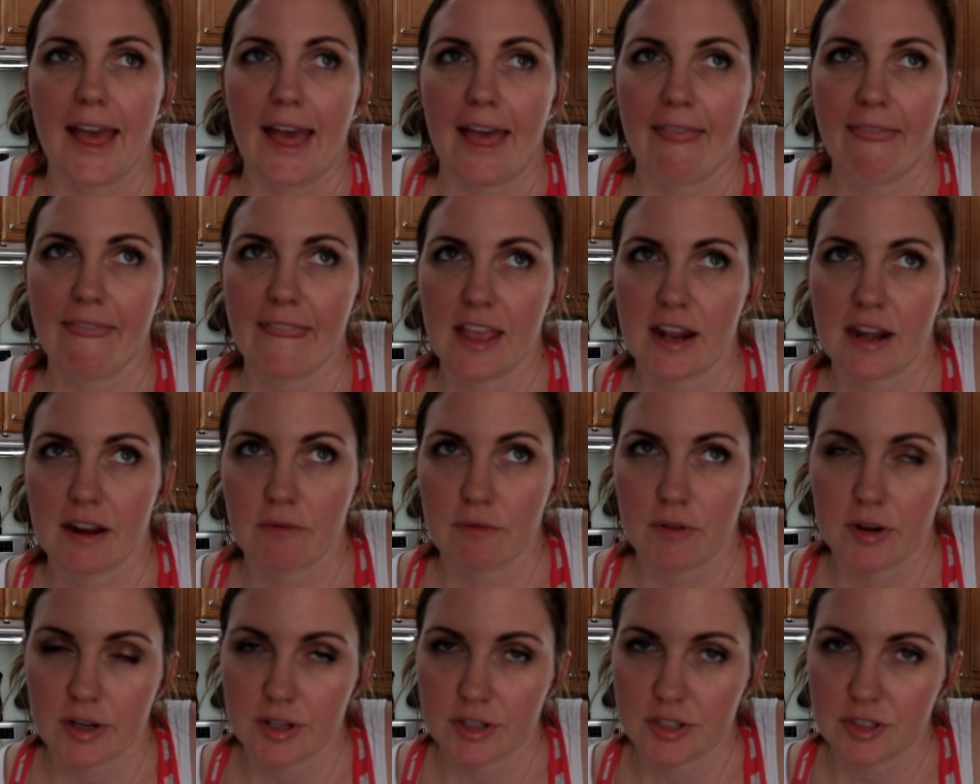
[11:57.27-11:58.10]
And then I
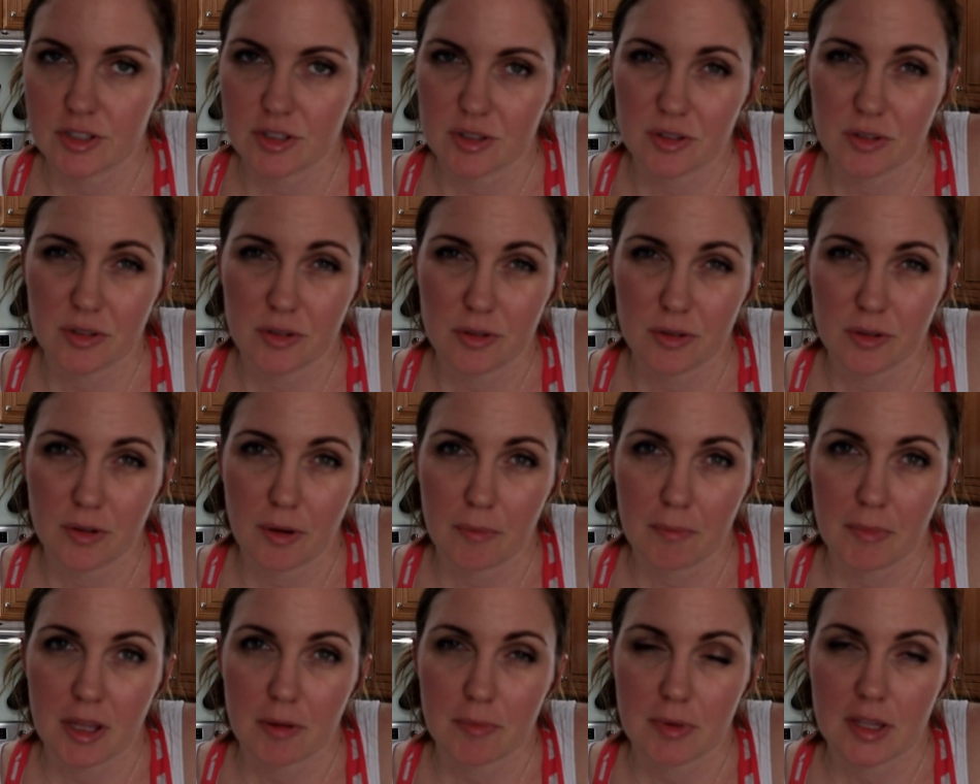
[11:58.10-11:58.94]
want to do
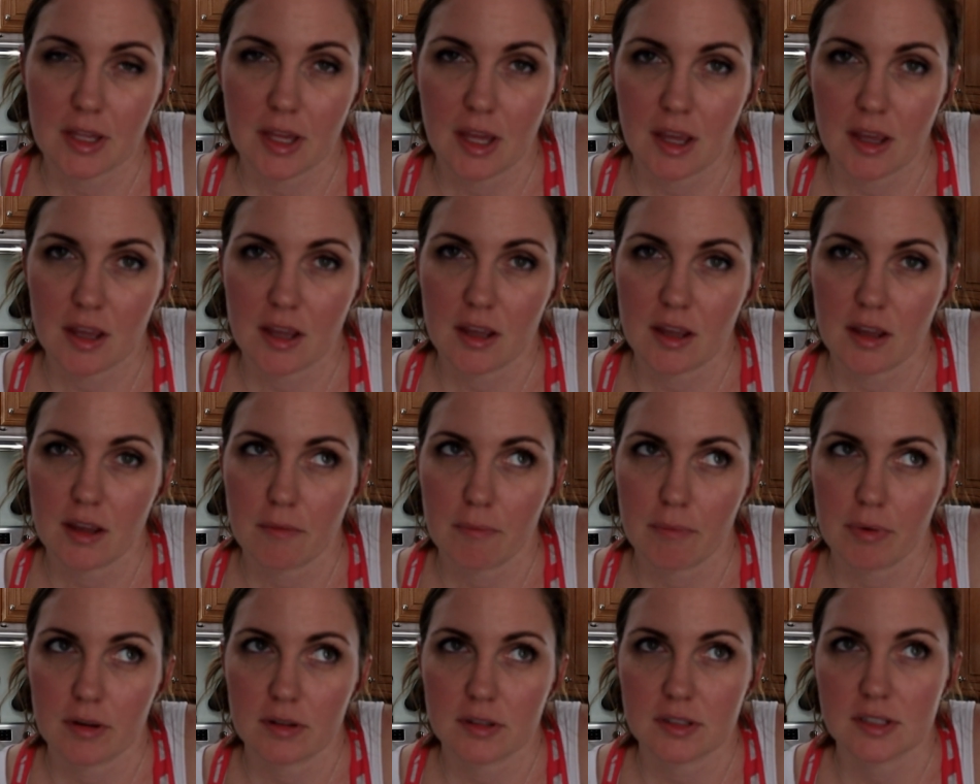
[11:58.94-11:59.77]
maybe a
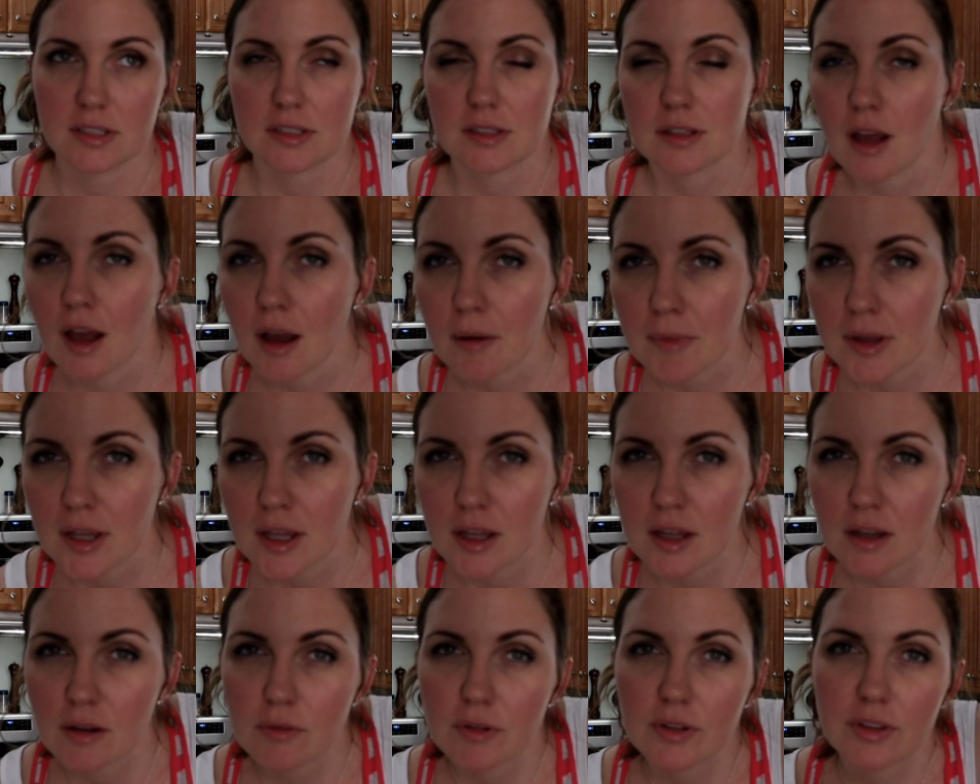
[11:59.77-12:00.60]
balsamic